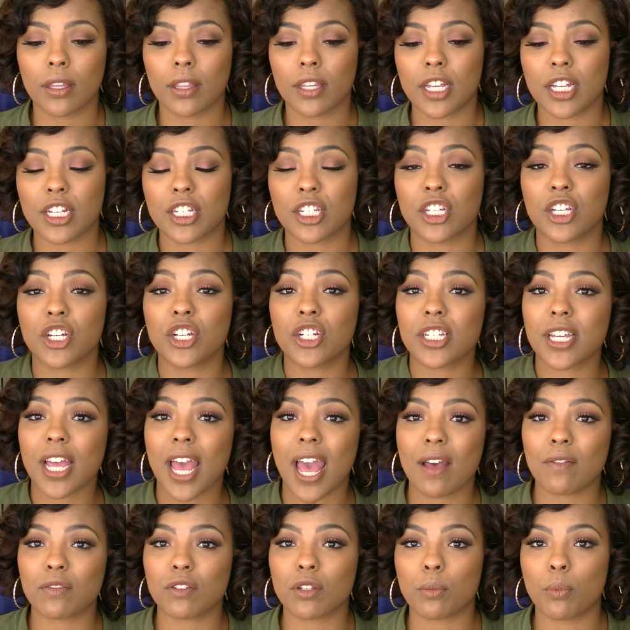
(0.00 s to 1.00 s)
it's good to
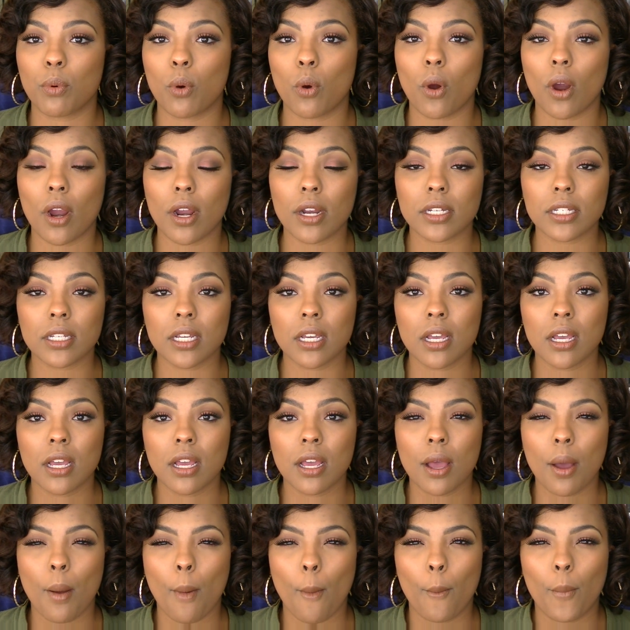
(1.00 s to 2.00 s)
have support,
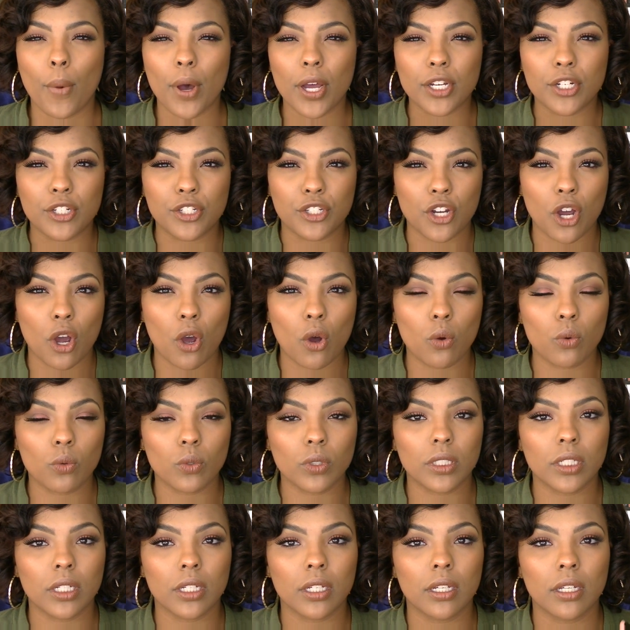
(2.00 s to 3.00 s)
but
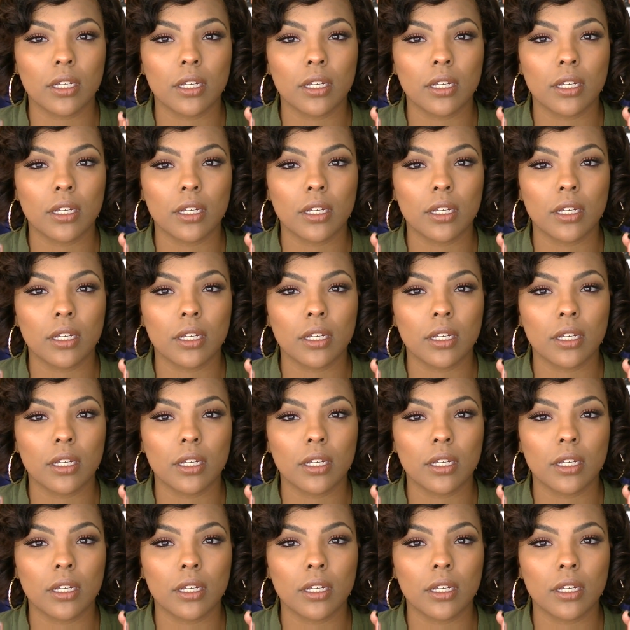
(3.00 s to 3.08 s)
don't